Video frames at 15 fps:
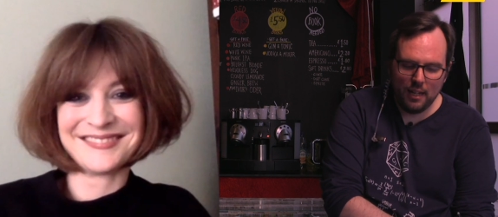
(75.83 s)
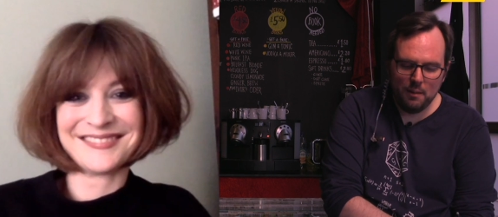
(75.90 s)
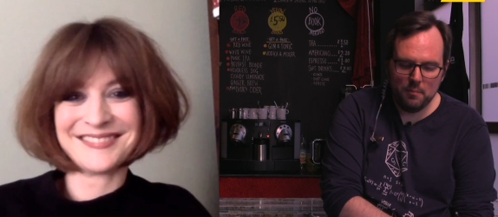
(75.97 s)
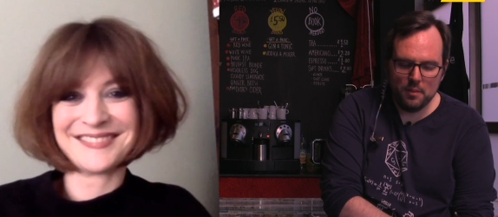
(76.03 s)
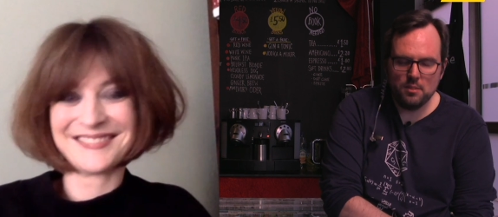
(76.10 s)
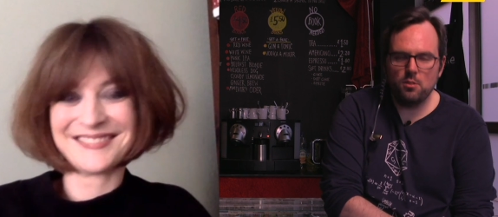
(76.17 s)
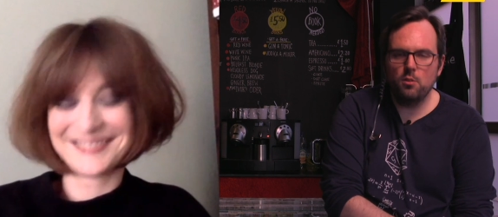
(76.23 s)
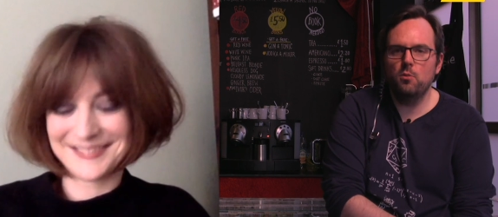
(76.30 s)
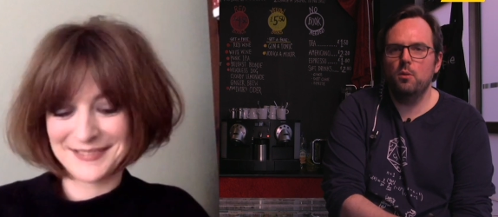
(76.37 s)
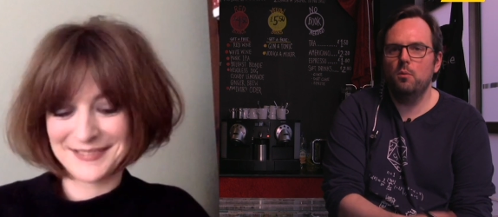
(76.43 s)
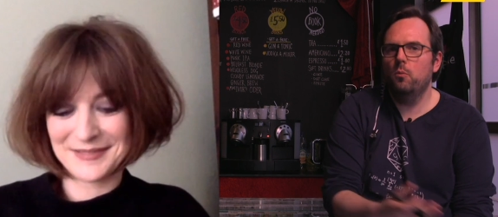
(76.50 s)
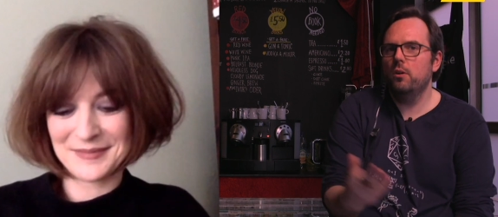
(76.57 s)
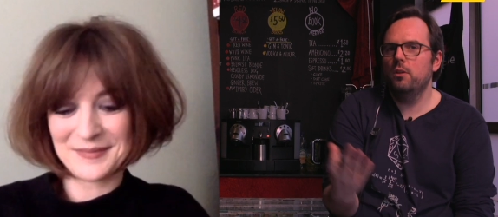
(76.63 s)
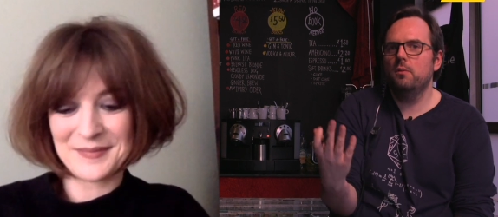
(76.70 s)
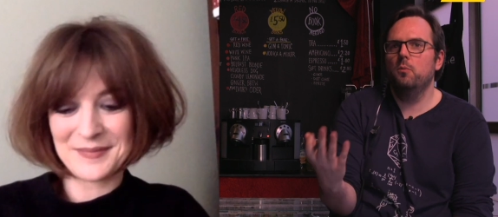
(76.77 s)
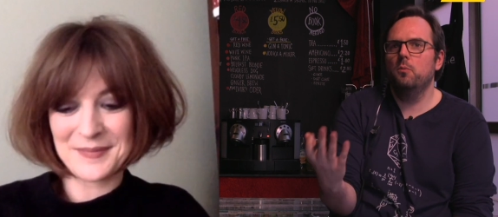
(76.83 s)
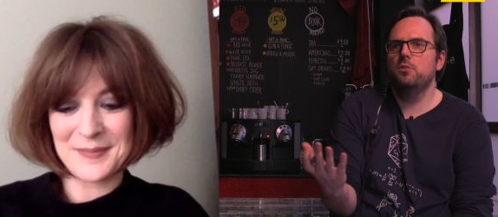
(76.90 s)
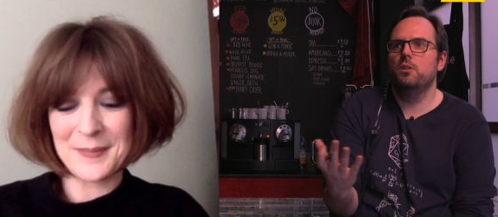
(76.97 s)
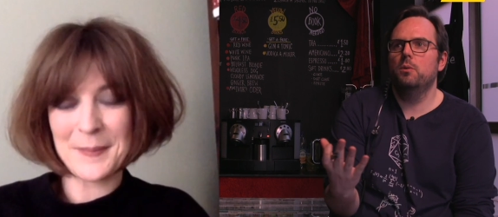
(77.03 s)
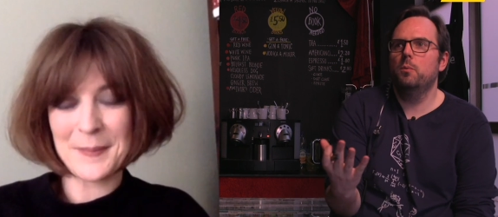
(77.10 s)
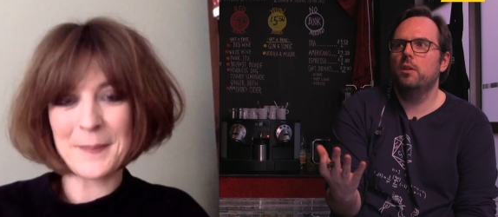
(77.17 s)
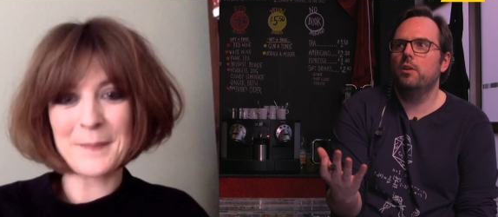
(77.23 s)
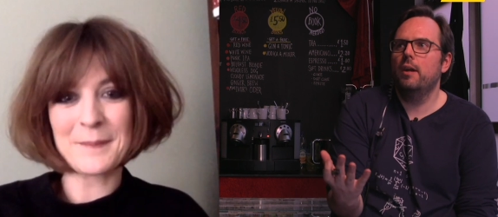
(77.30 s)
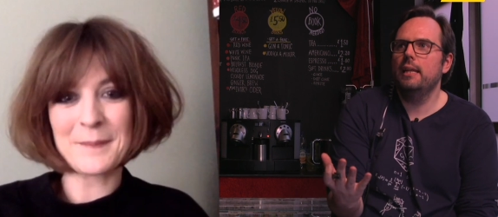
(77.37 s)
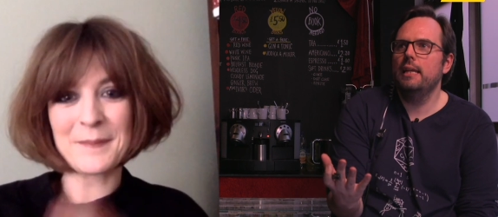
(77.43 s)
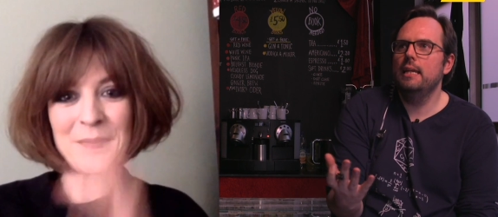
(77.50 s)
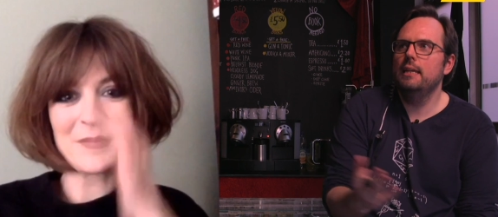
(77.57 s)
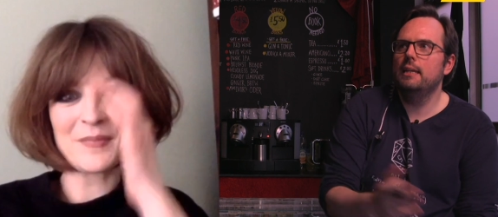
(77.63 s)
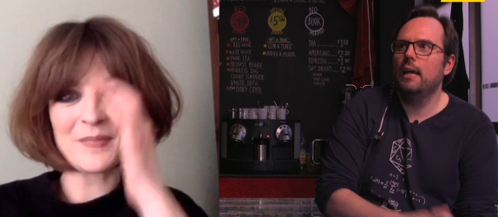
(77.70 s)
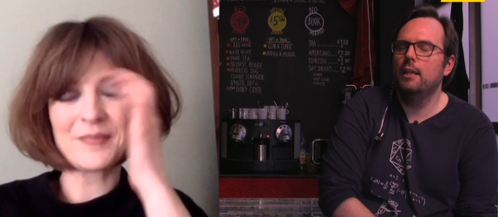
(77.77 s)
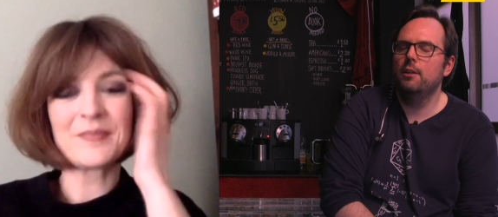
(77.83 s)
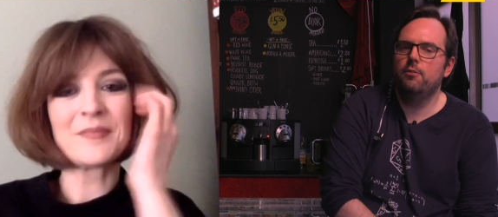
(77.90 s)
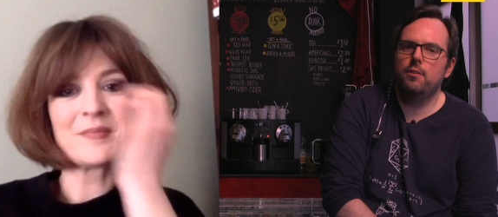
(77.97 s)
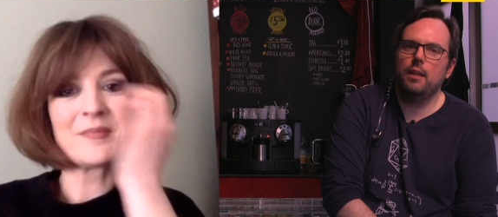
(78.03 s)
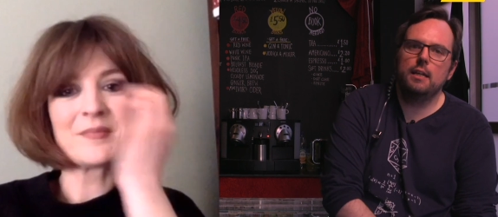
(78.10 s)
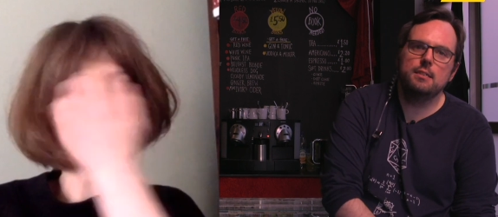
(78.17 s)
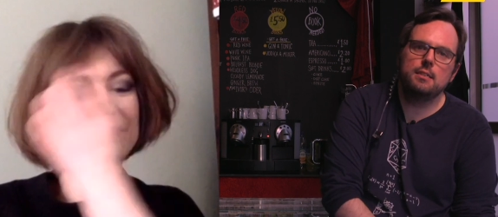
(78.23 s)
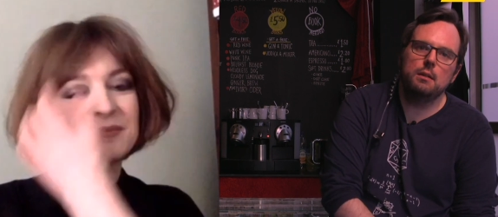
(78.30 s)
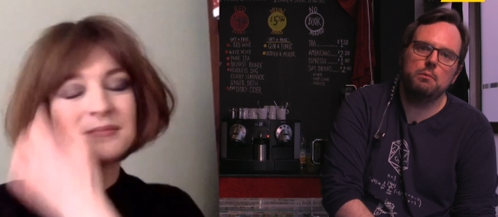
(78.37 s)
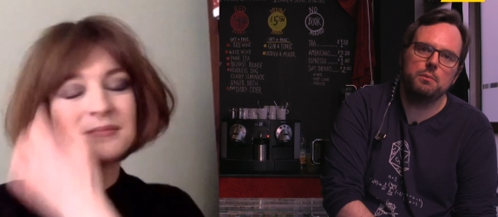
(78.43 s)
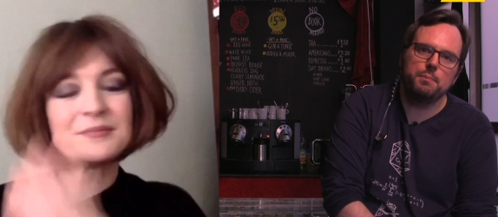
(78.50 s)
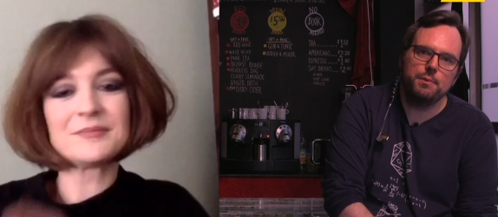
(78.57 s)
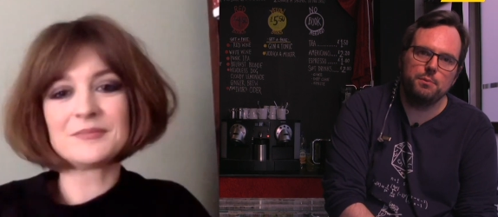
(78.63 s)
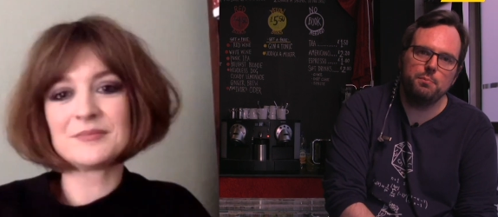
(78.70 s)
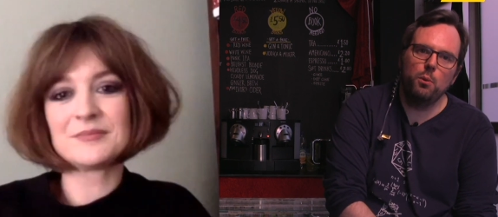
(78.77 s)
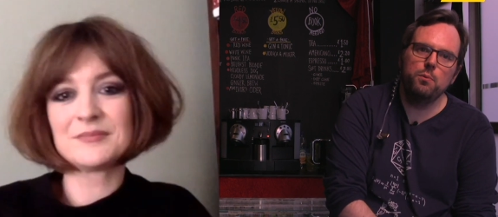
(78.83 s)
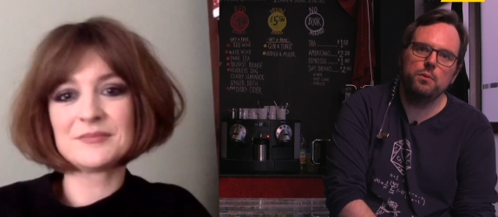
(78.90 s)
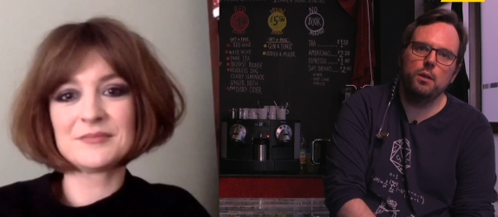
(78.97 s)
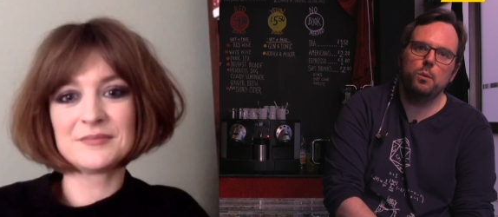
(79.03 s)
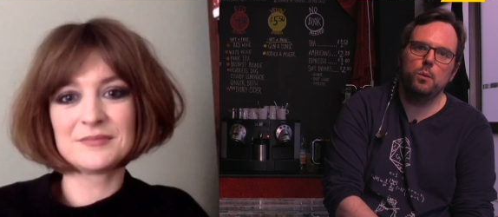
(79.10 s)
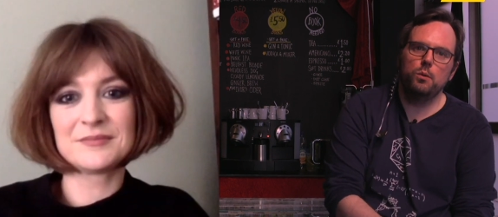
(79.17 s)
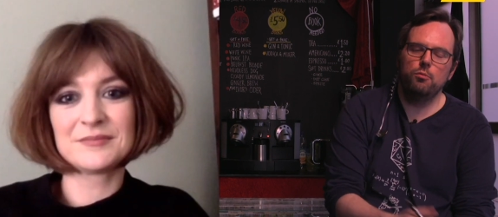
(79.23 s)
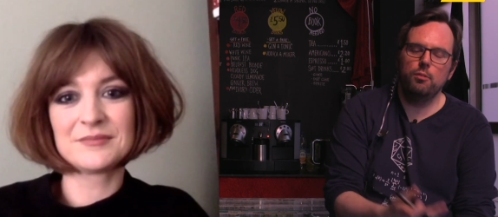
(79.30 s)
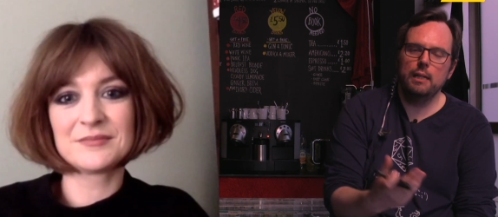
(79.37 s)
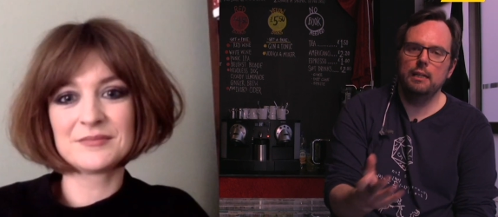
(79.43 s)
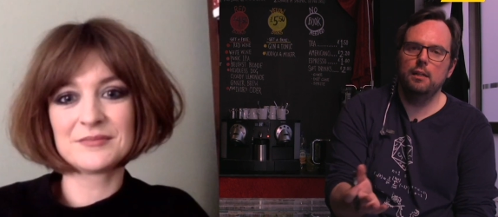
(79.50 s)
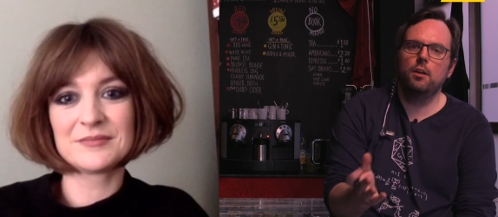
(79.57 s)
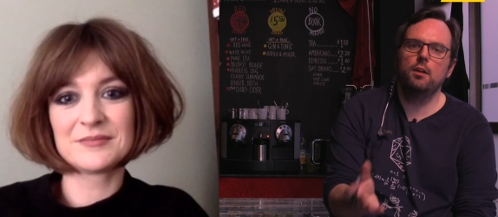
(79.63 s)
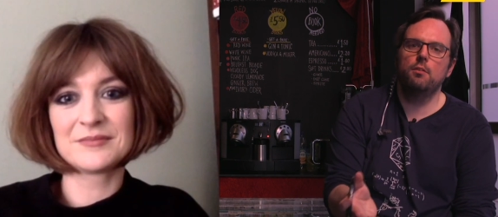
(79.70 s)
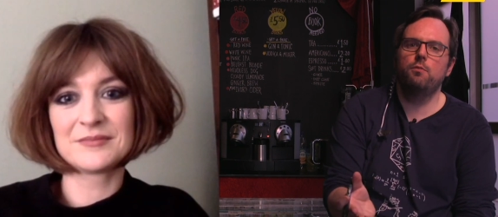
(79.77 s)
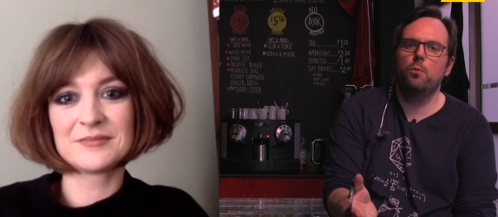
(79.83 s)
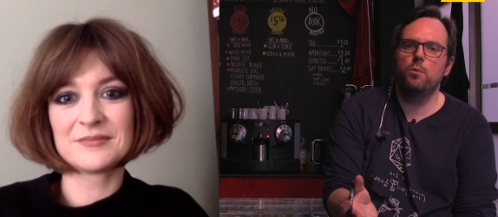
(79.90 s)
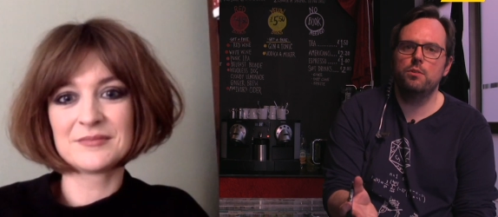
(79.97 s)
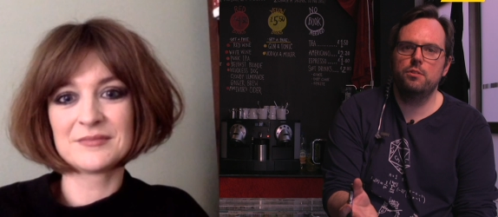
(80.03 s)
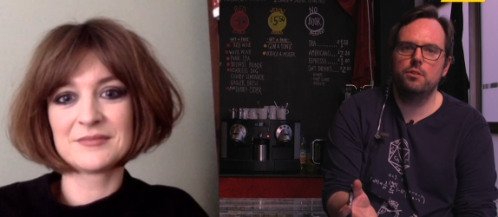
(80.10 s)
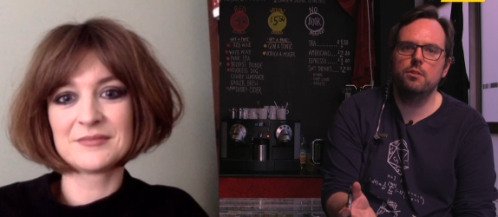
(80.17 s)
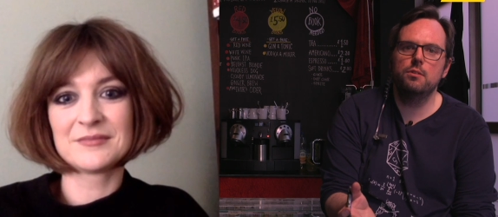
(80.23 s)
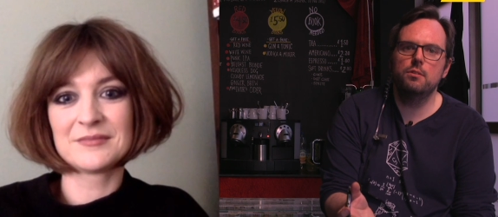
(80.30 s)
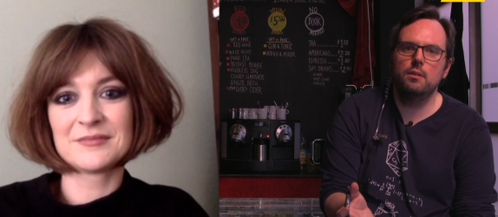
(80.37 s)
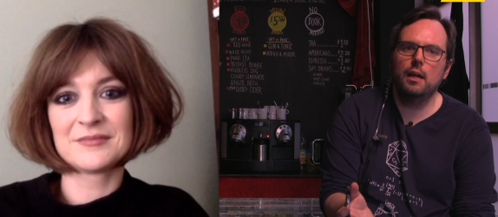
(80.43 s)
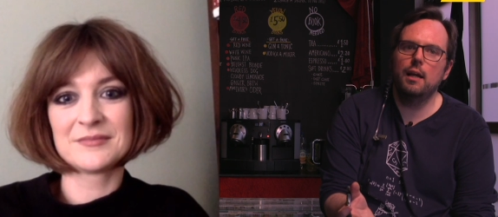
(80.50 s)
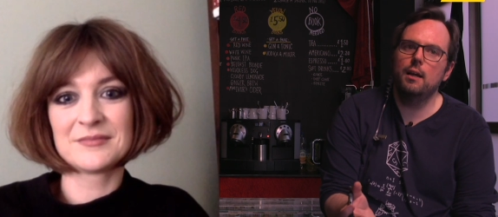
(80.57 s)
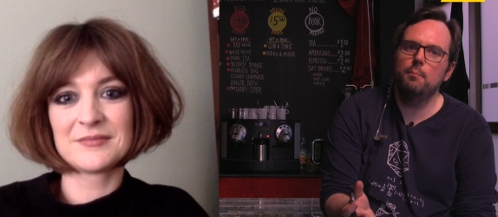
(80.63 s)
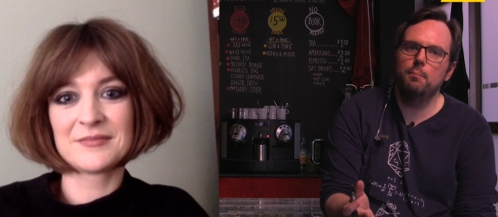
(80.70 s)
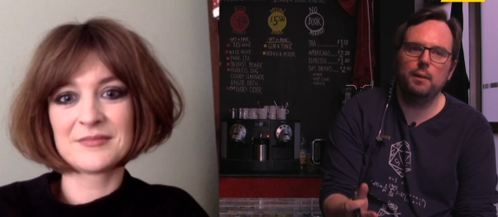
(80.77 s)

Speaker 1: So were there any kind of things that were postponed that you were really looking forward to?